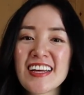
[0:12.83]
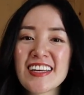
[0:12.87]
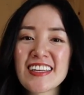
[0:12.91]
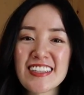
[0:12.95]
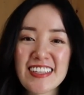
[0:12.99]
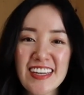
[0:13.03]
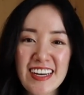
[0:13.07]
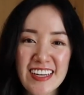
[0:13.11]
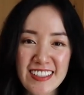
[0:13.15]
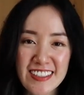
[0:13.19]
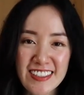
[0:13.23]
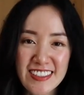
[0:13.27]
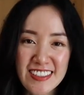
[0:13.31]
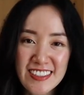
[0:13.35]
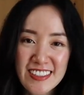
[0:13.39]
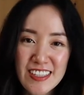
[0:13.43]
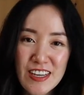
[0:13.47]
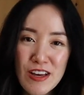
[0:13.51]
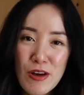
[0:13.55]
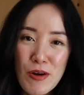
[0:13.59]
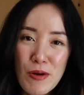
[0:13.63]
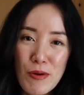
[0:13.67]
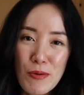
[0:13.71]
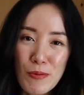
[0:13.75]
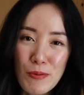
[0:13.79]
Yes,
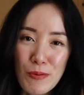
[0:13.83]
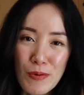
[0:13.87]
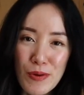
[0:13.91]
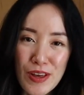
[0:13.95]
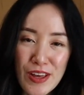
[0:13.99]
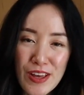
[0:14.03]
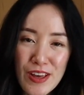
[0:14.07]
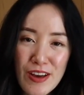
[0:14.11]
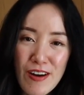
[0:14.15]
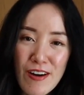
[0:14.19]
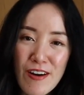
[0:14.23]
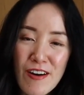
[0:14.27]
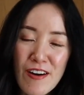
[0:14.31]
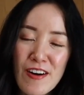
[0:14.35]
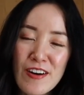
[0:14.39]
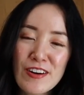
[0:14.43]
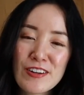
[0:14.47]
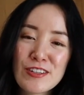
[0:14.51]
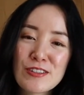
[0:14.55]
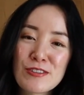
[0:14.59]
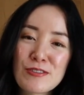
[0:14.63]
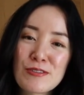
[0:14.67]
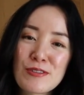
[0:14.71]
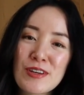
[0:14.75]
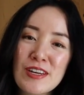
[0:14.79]
we are
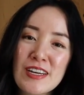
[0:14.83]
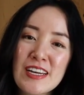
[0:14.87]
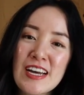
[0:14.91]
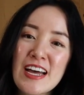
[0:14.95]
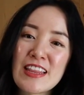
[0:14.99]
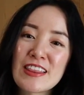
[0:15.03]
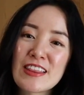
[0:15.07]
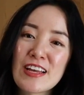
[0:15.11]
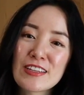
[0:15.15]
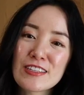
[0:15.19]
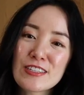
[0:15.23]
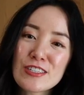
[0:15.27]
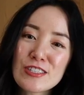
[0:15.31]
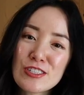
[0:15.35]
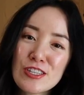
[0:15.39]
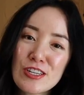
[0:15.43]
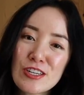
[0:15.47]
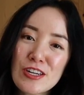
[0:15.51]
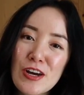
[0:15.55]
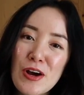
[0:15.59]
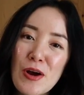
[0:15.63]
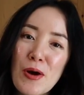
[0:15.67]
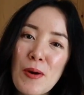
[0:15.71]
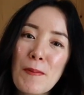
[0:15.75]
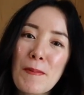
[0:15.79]
doing another
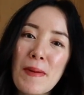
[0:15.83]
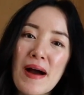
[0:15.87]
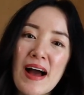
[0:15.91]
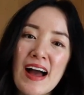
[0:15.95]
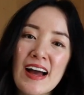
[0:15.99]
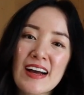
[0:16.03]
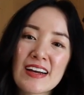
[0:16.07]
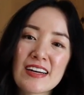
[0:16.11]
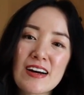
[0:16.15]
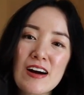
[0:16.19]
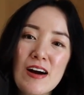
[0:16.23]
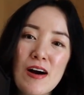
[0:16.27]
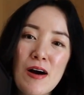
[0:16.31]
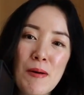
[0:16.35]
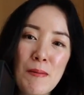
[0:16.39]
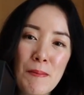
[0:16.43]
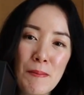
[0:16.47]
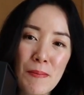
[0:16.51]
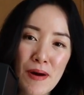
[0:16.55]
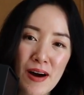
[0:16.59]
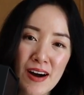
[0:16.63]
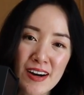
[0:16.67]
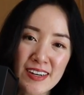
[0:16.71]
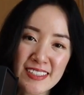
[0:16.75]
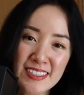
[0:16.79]
Chanel bag
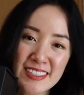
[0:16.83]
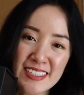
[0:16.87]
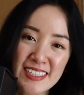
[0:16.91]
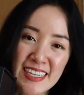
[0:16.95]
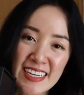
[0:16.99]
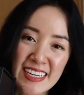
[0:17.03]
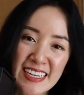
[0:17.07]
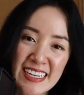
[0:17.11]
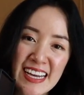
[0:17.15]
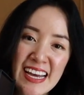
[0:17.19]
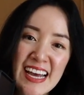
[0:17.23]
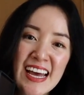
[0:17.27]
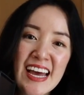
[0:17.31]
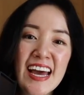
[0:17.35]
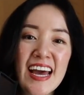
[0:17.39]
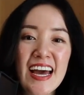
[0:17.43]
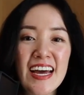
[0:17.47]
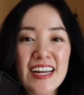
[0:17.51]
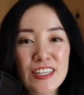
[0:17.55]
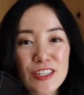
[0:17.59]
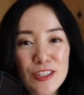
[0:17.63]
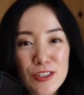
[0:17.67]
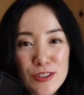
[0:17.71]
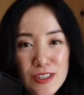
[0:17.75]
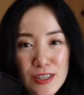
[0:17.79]
unboxing,
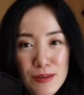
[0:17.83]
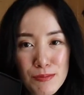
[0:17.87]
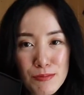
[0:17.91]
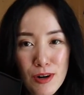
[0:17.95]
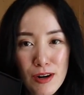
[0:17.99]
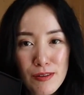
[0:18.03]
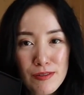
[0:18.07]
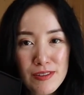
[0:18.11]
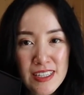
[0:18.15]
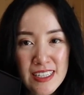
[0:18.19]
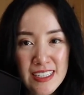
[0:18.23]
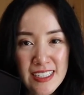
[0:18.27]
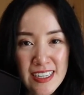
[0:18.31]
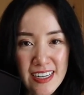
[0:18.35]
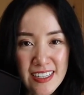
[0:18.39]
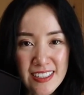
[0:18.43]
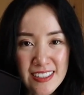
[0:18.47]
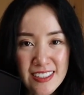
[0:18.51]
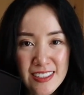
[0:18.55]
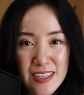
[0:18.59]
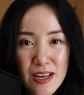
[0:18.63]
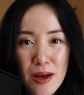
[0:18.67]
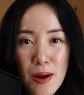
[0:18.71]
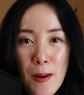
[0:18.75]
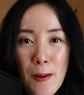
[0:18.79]
and you can probably
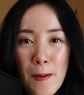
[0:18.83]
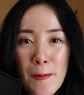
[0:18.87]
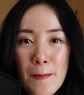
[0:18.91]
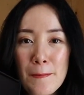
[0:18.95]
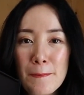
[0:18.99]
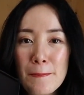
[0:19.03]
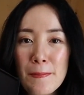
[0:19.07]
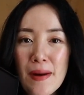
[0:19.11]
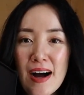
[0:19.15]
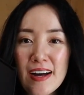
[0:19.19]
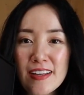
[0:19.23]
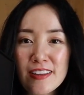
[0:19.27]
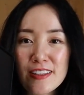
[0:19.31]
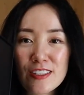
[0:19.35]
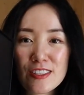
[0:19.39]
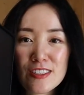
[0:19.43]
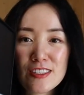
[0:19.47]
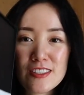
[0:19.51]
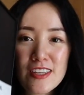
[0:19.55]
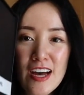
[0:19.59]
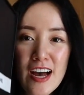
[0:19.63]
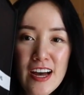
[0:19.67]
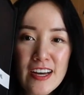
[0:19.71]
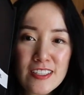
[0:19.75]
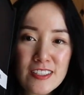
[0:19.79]
guess by the
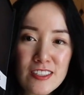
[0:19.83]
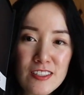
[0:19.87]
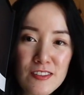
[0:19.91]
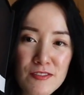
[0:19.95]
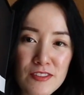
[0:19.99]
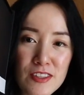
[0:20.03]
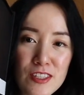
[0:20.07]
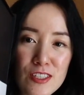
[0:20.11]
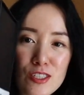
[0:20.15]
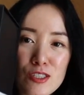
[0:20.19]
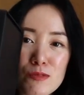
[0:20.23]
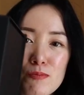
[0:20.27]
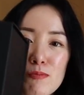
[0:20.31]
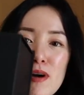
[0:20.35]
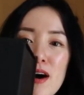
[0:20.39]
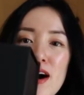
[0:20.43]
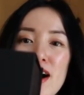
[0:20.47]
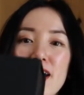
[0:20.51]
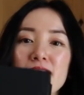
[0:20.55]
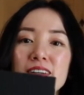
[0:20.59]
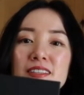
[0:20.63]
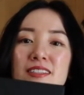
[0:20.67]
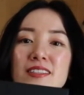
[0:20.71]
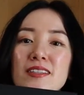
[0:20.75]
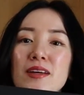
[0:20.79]
size of this
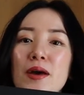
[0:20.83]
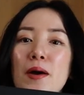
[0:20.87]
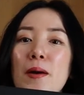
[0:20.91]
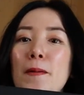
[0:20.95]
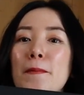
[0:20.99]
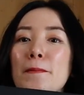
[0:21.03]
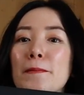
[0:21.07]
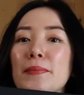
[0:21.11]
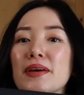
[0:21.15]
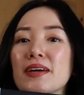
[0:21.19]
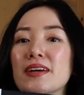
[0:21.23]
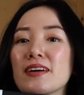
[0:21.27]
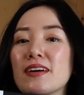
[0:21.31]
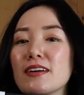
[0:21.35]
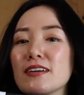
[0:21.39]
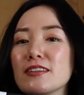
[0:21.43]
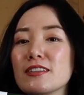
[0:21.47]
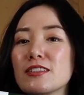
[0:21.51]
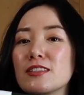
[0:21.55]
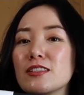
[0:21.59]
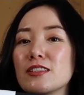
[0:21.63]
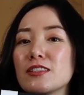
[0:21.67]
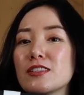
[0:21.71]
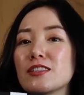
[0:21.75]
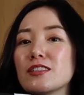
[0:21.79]
box,
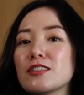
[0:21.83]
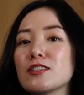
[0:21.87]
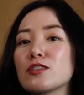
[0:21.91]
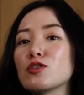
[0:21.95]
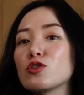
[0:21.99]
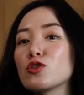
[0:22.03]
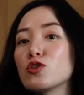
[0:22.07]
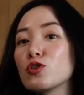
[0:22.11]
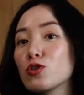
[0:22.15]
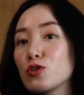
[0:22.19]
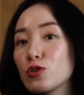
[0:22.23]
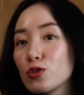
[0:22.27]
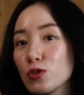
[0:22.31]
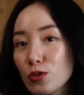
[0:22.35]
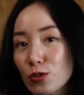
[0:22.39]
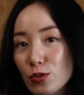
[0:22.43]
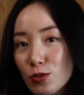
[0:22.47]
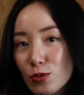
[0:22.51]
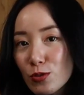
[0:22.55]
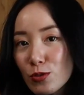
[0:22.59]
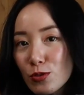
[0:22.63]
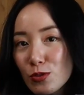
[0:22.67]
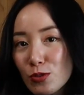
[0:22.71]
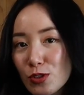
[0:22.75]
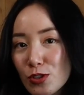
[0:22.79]
because this is
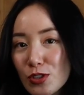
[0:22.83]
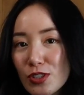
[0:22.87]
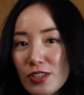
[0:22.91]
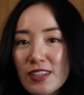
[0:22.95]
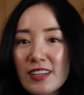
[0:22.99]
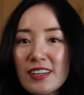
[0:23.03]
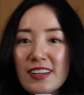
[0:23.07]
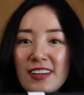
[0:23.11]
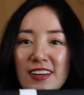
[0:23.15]
huge,